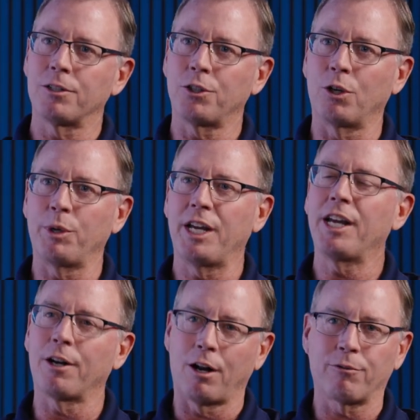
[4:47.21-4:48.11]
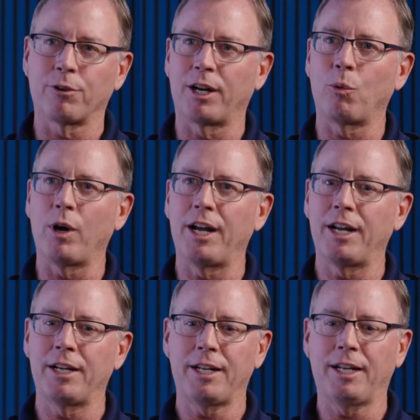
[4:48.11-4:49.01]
So we hit it off right away.